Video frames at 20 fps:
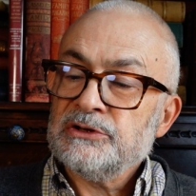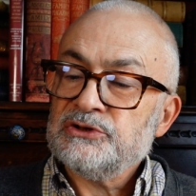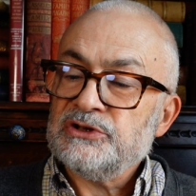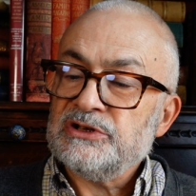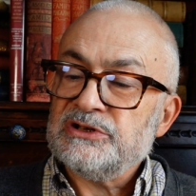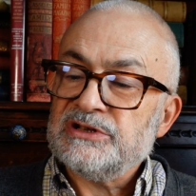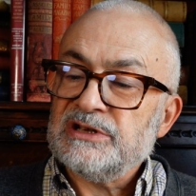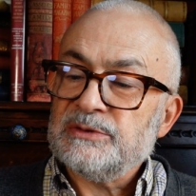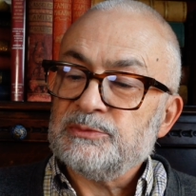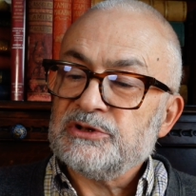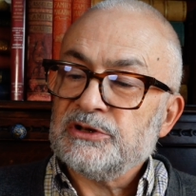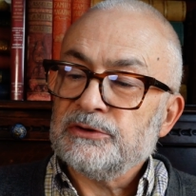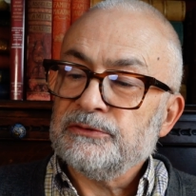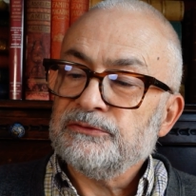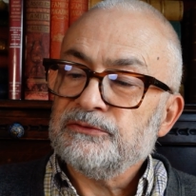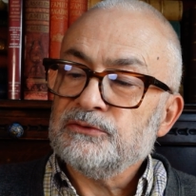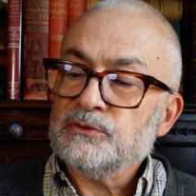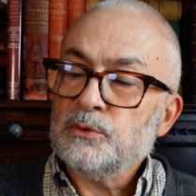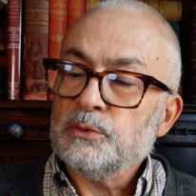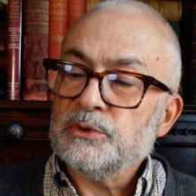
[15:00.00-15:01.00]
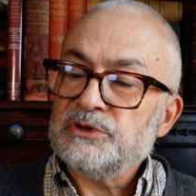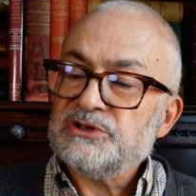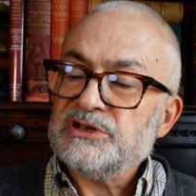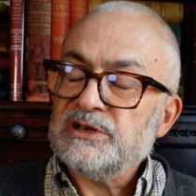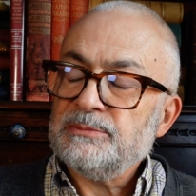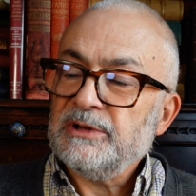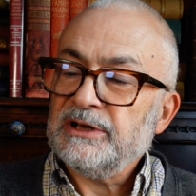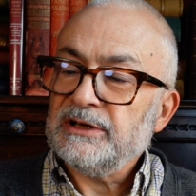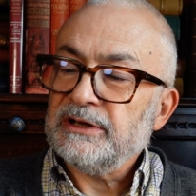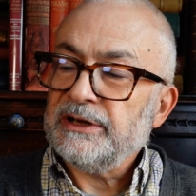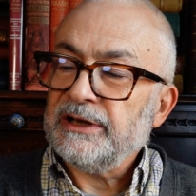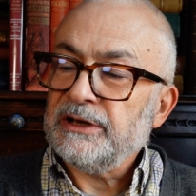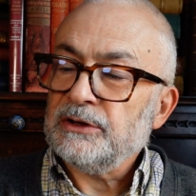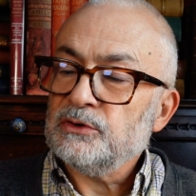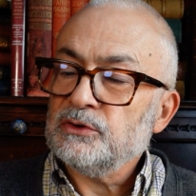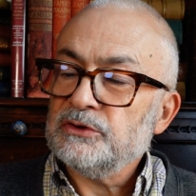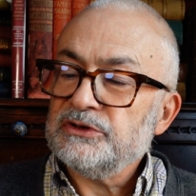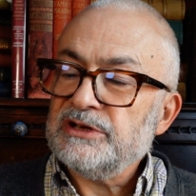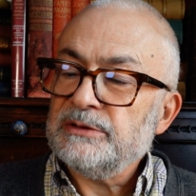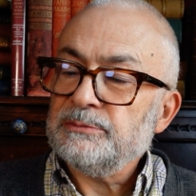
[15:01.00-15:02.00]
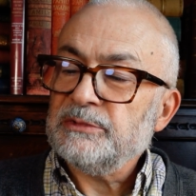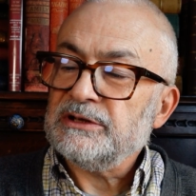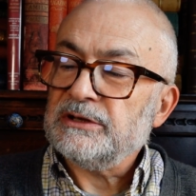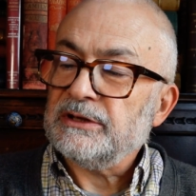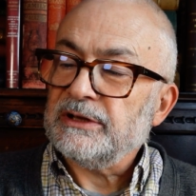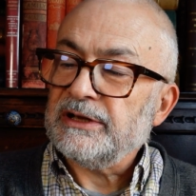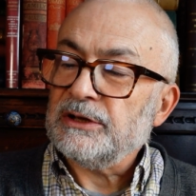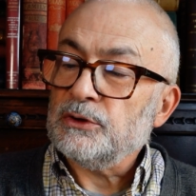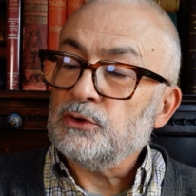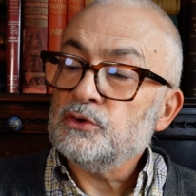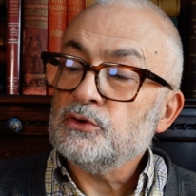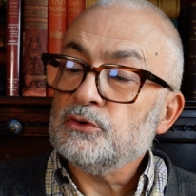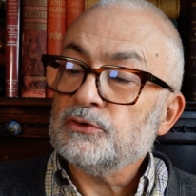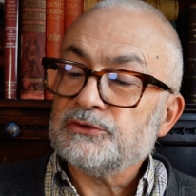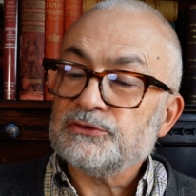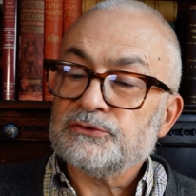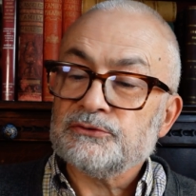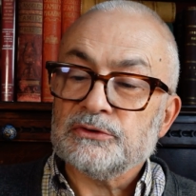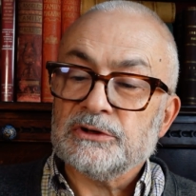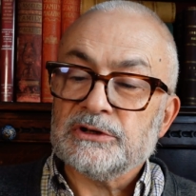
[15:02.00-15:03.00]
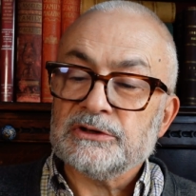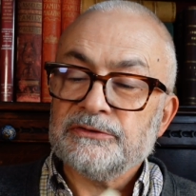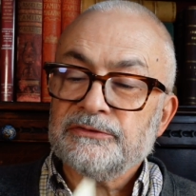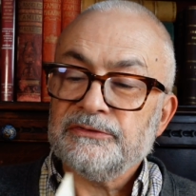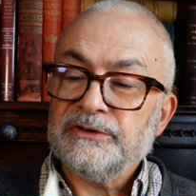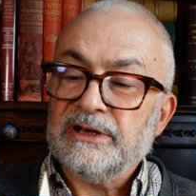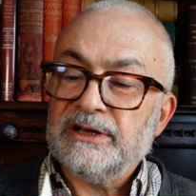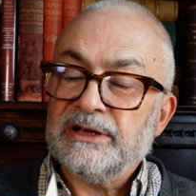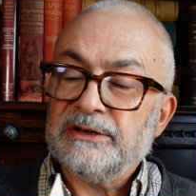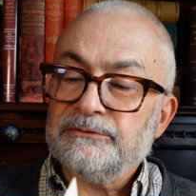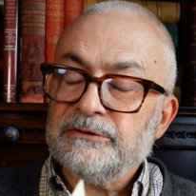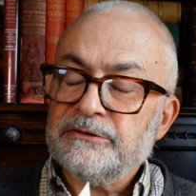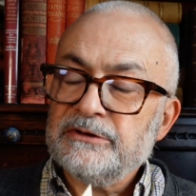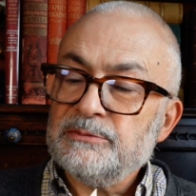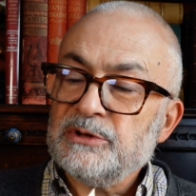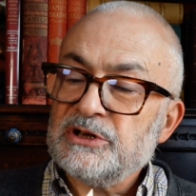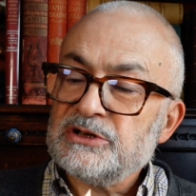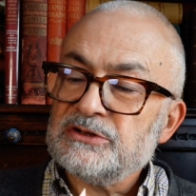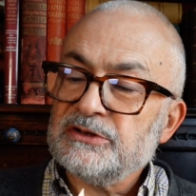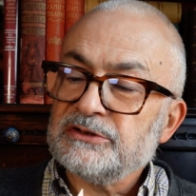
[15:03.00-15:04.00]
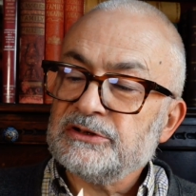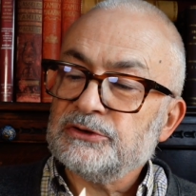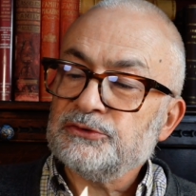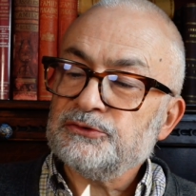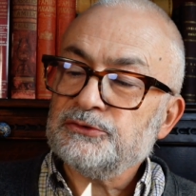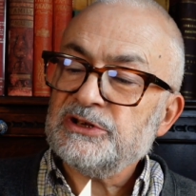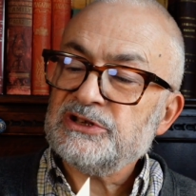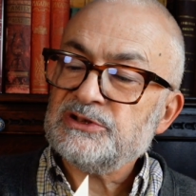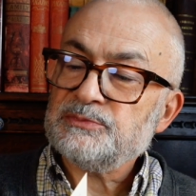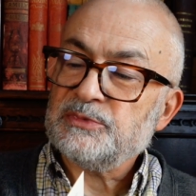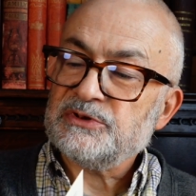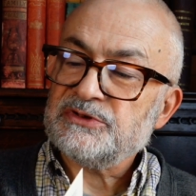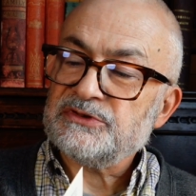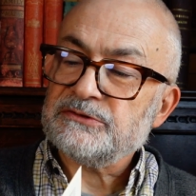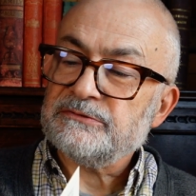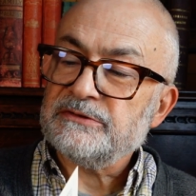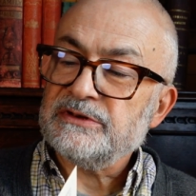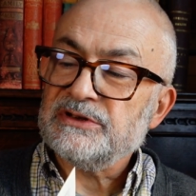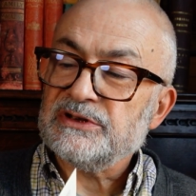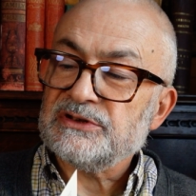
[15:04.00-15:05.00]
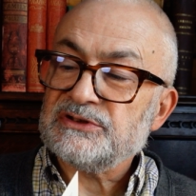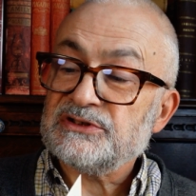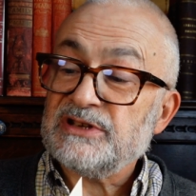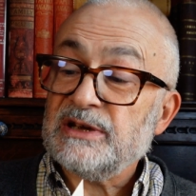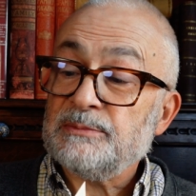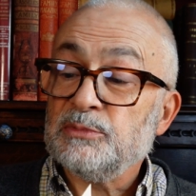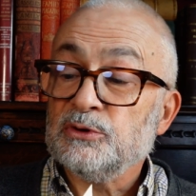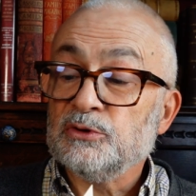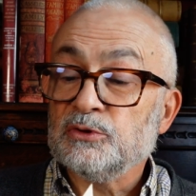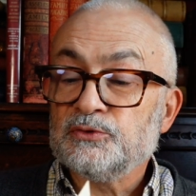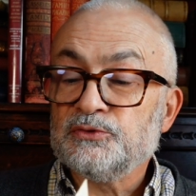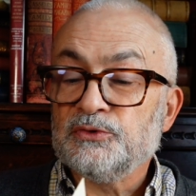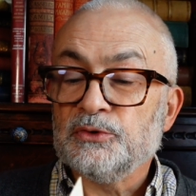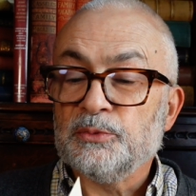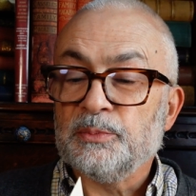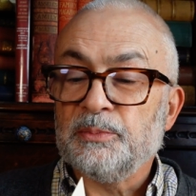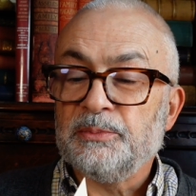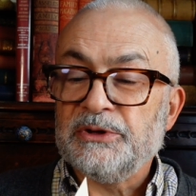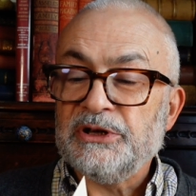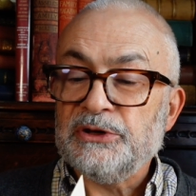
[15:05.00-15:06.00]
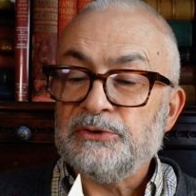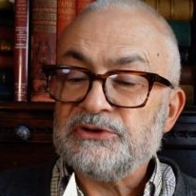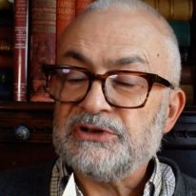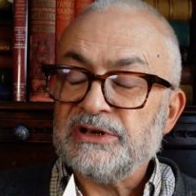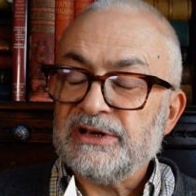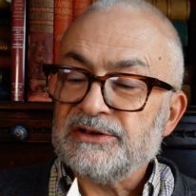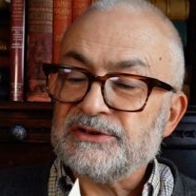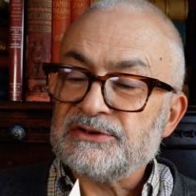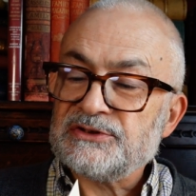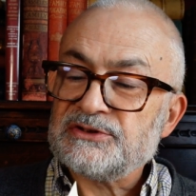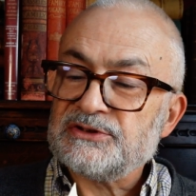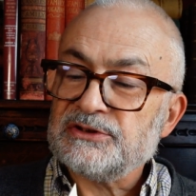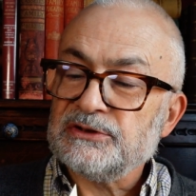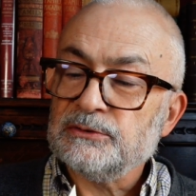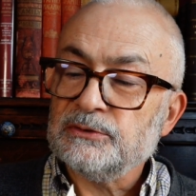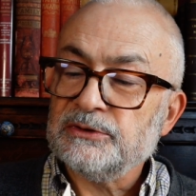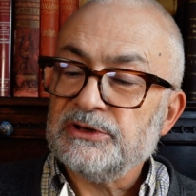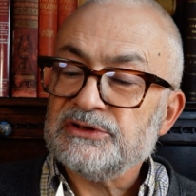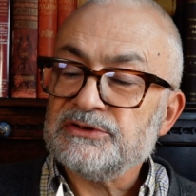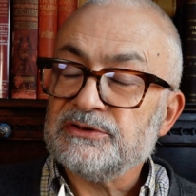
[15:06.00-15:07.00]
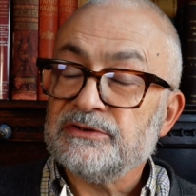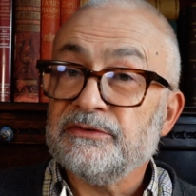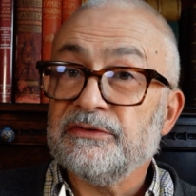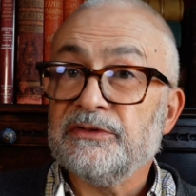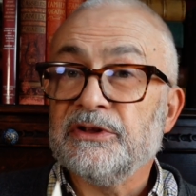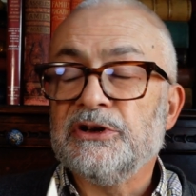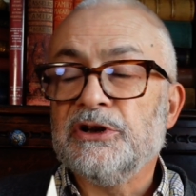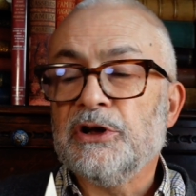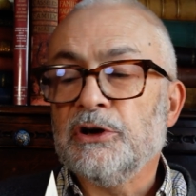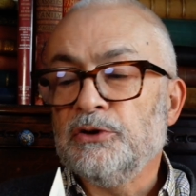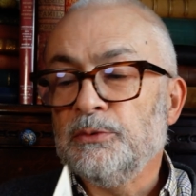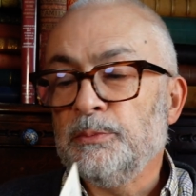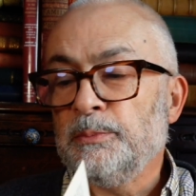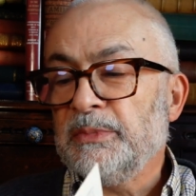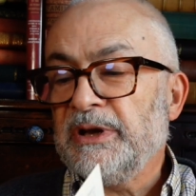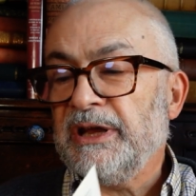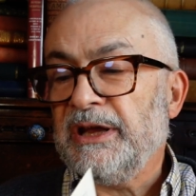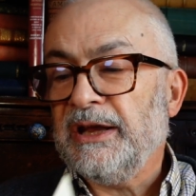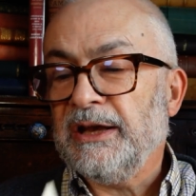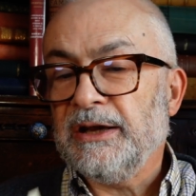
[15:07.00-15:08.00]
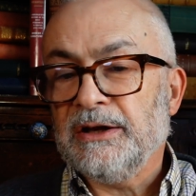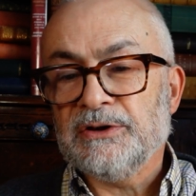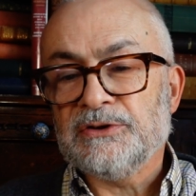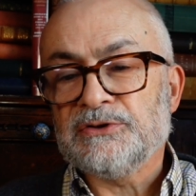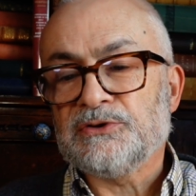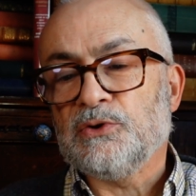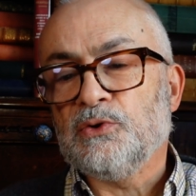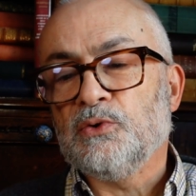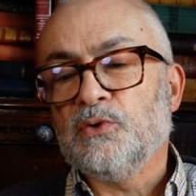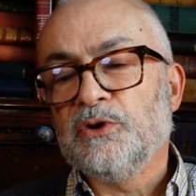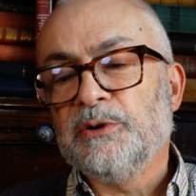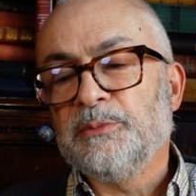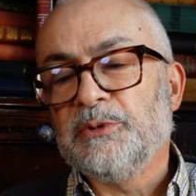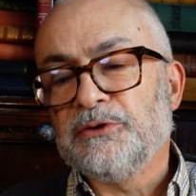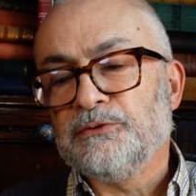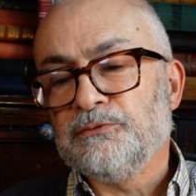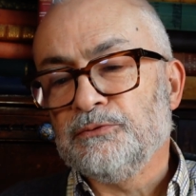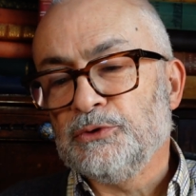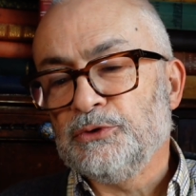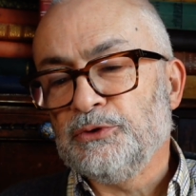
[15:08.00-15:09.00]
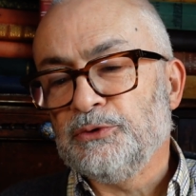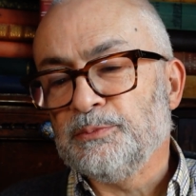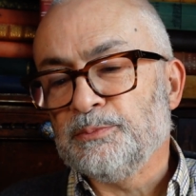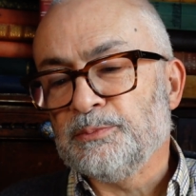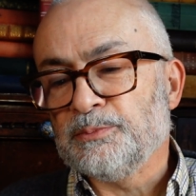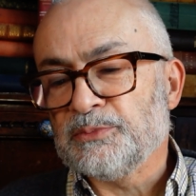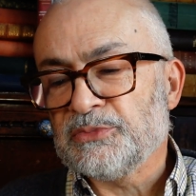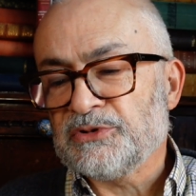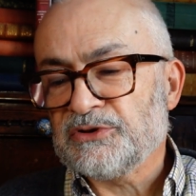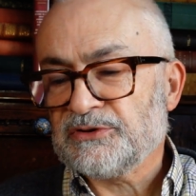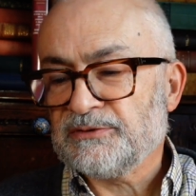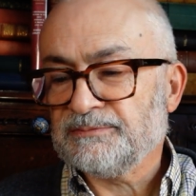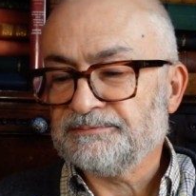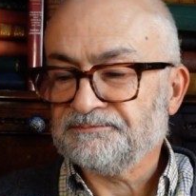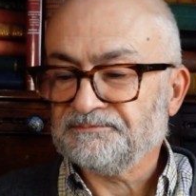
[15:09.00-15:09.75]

She tiptoed forward timidly, awestruck, feeling very much like a trespasser in the sepulchral beauty and stillness of the Gnome King's ornament rooms.